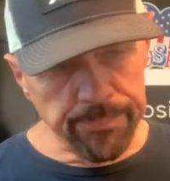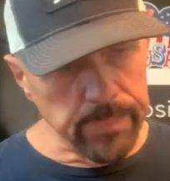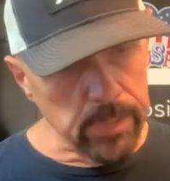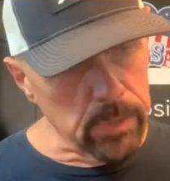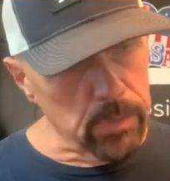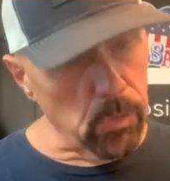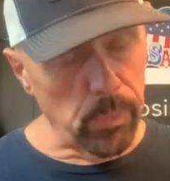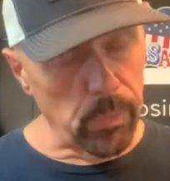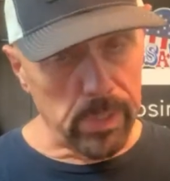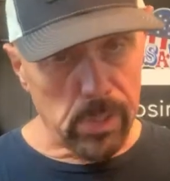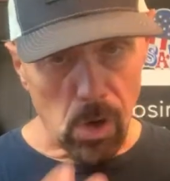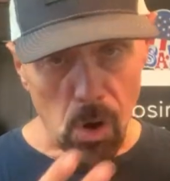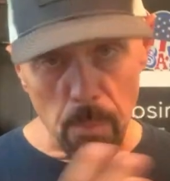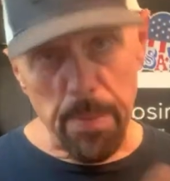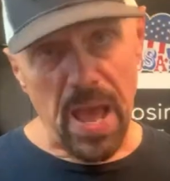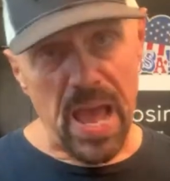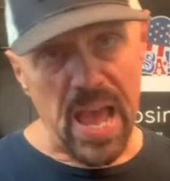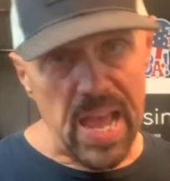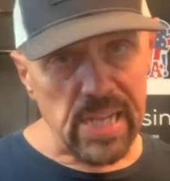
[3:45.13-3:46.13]
Do we go
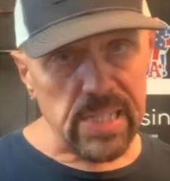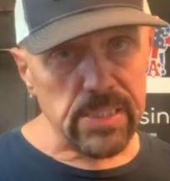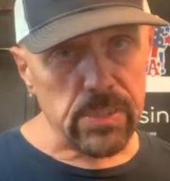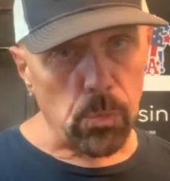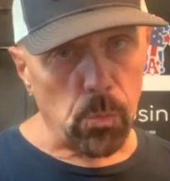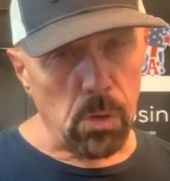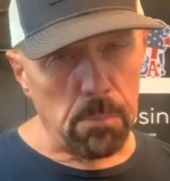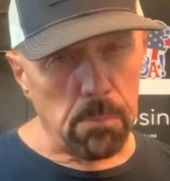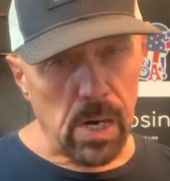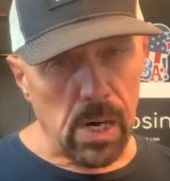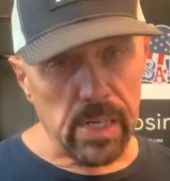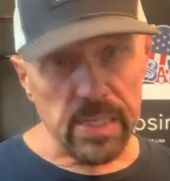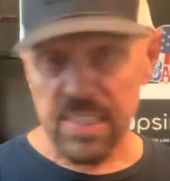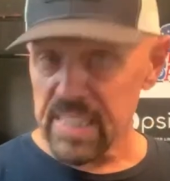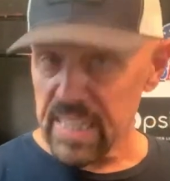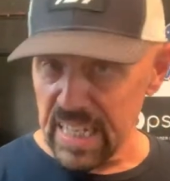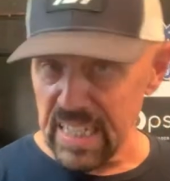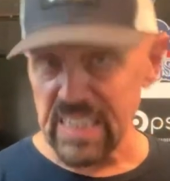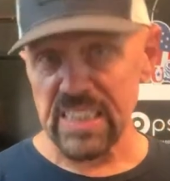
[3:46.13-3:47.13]
back to where Mark
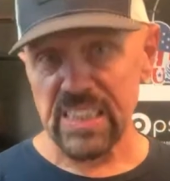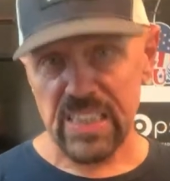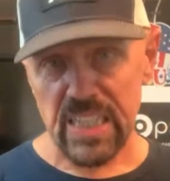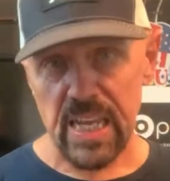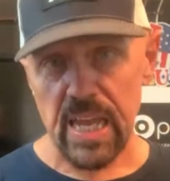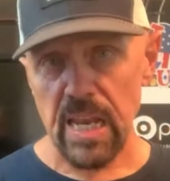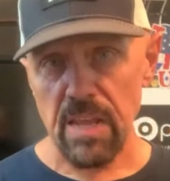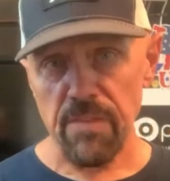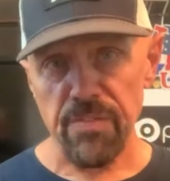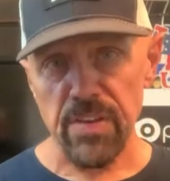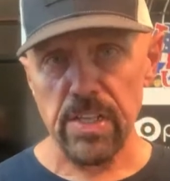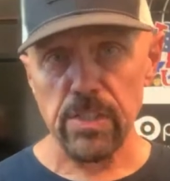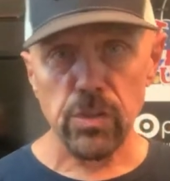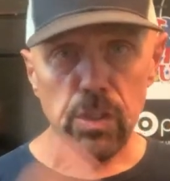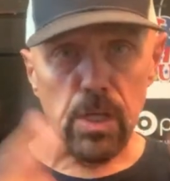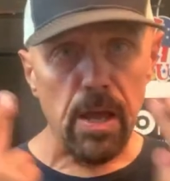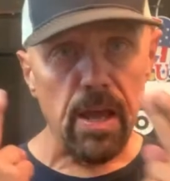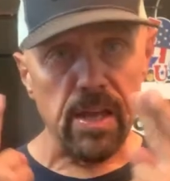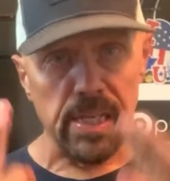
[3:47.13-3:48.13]
didn't see any fish
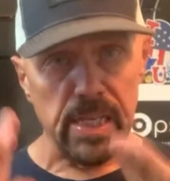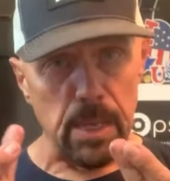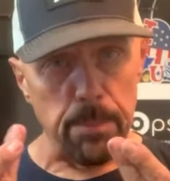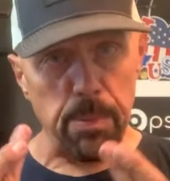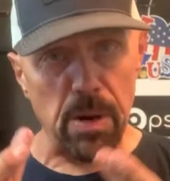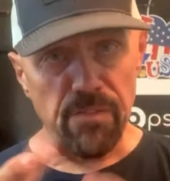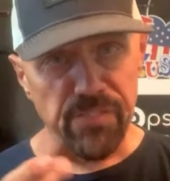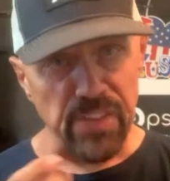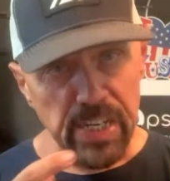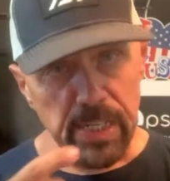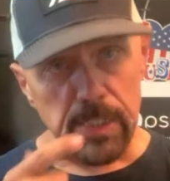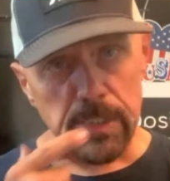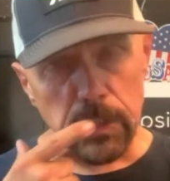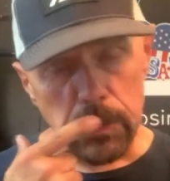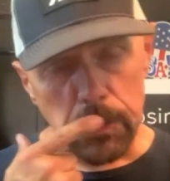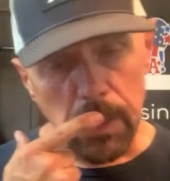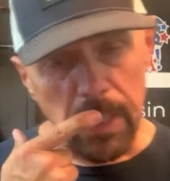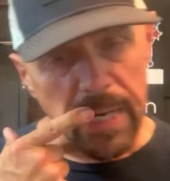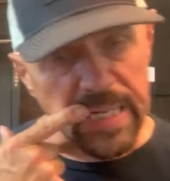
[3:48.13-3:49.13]
and keep our fingers
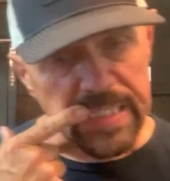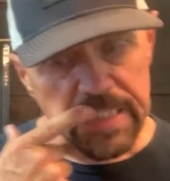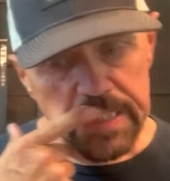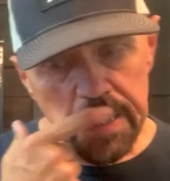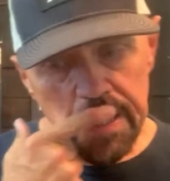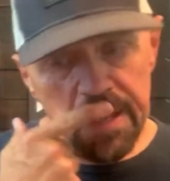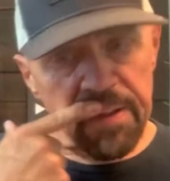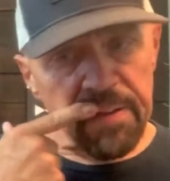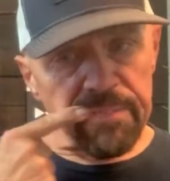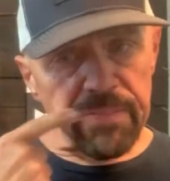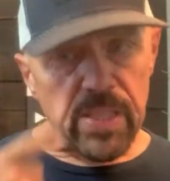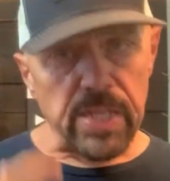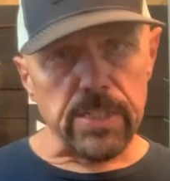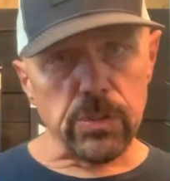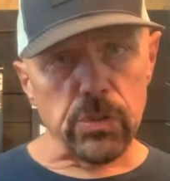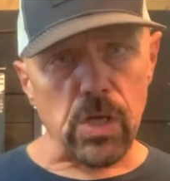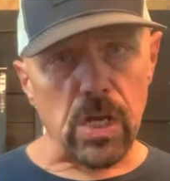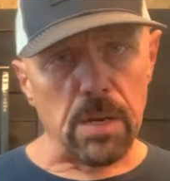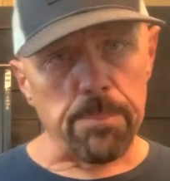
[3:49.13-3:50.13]
crossed that
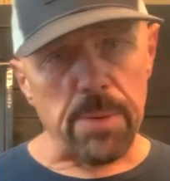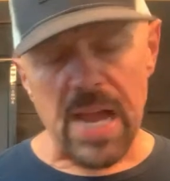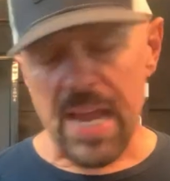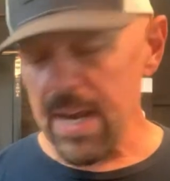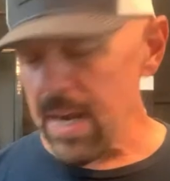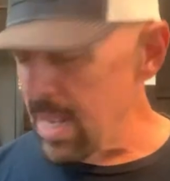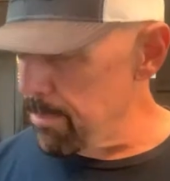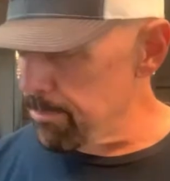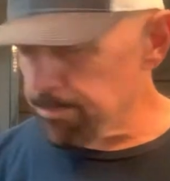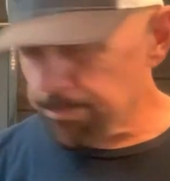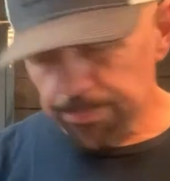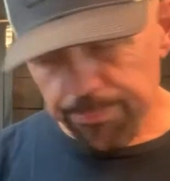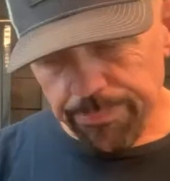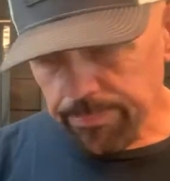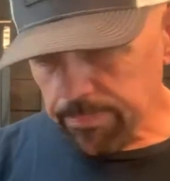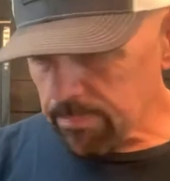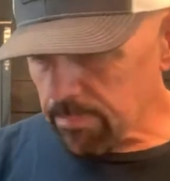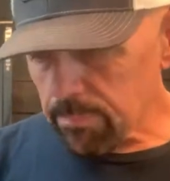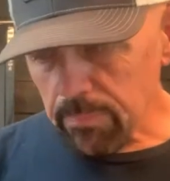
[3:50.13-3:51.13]
it's going to bite? And
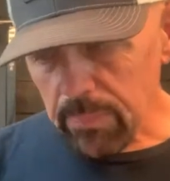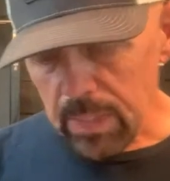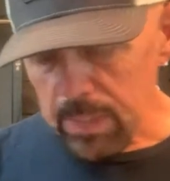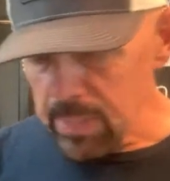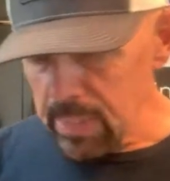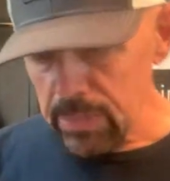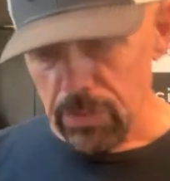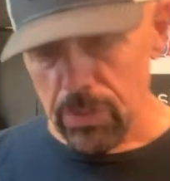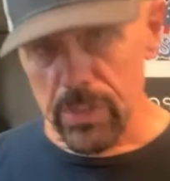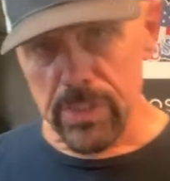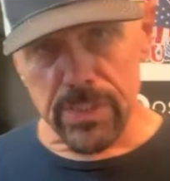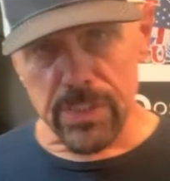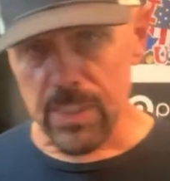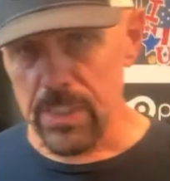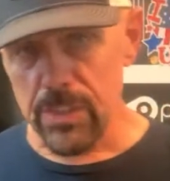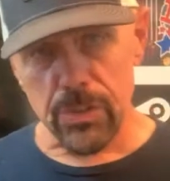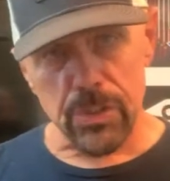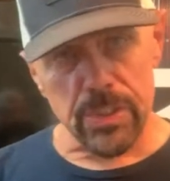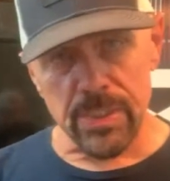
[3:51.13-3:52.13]
these are
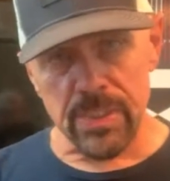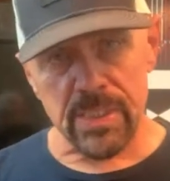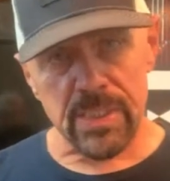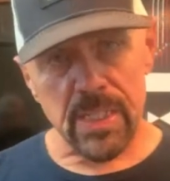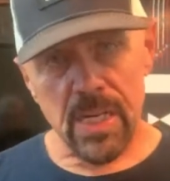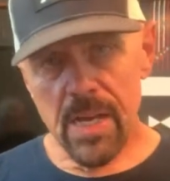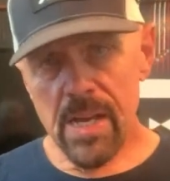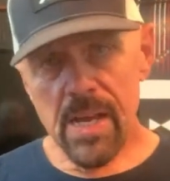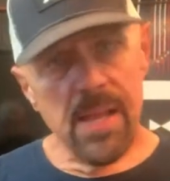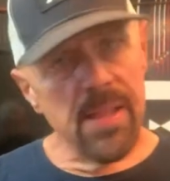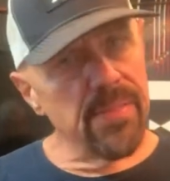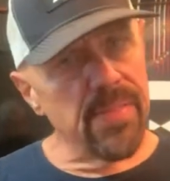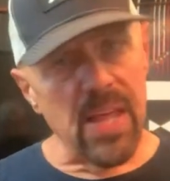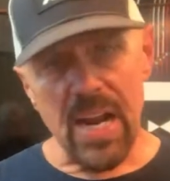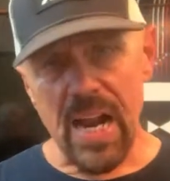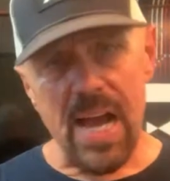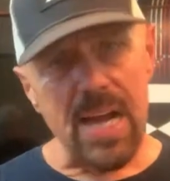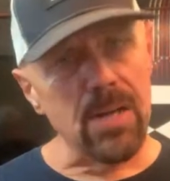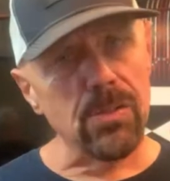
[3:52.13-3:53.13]
decisions that
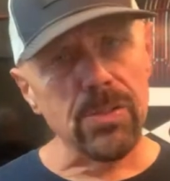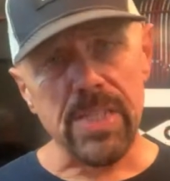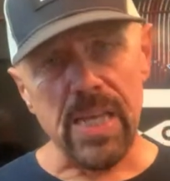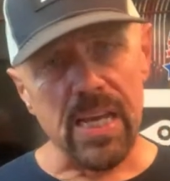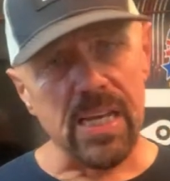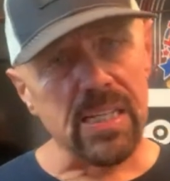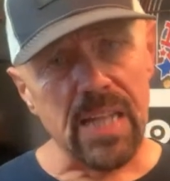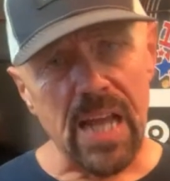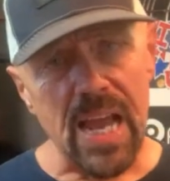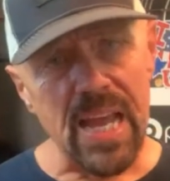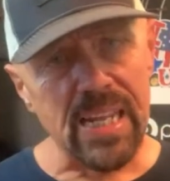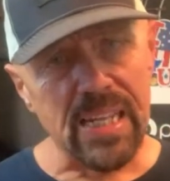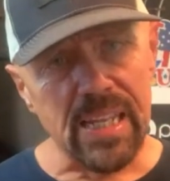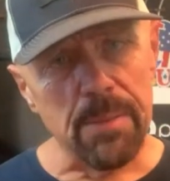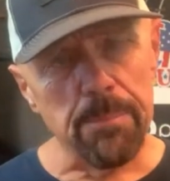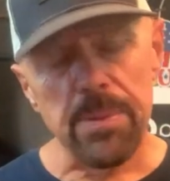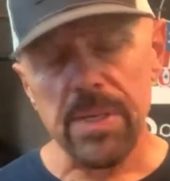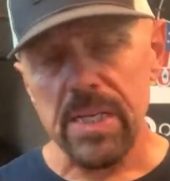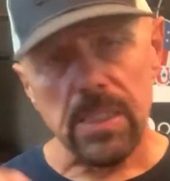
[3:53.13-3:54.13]
I don't take lightly
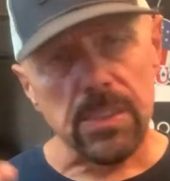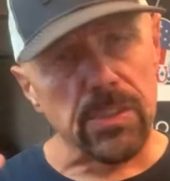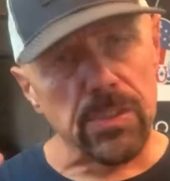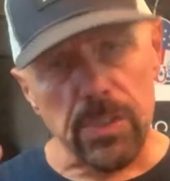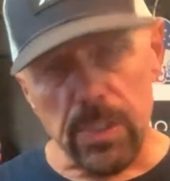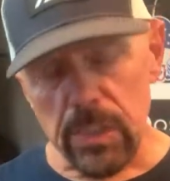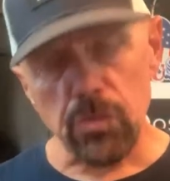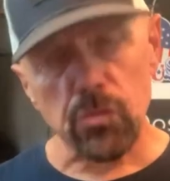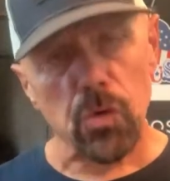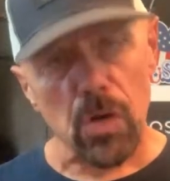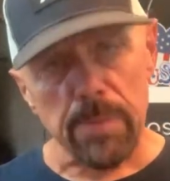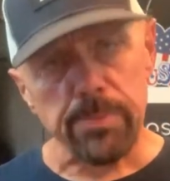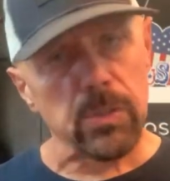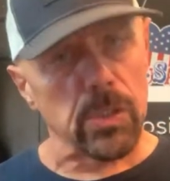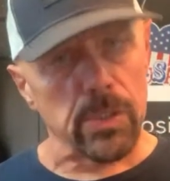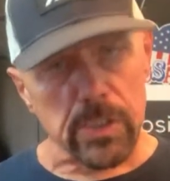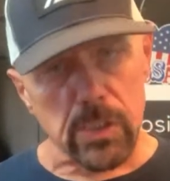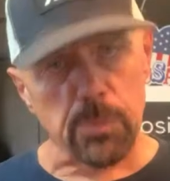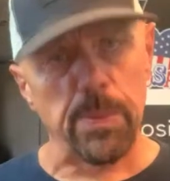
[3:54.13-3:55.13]
because these trips
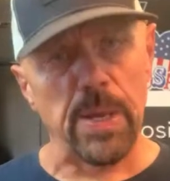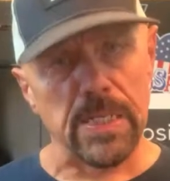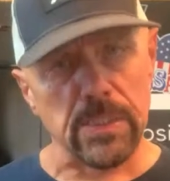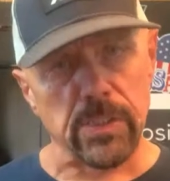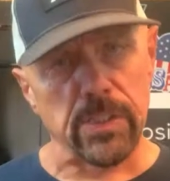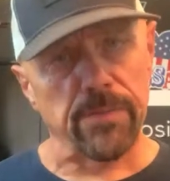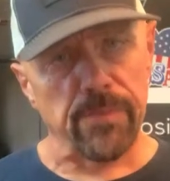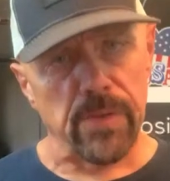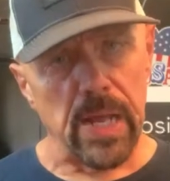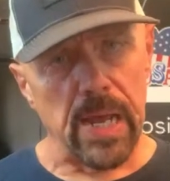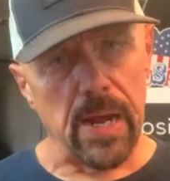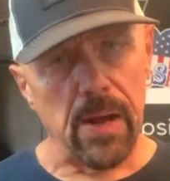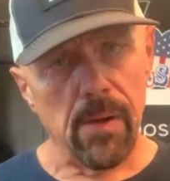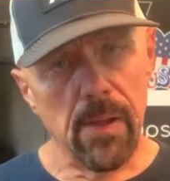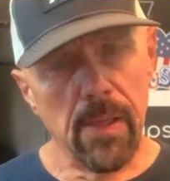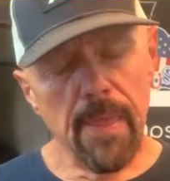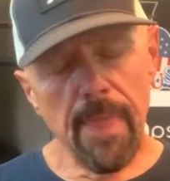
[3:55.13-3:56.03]
are expensive now.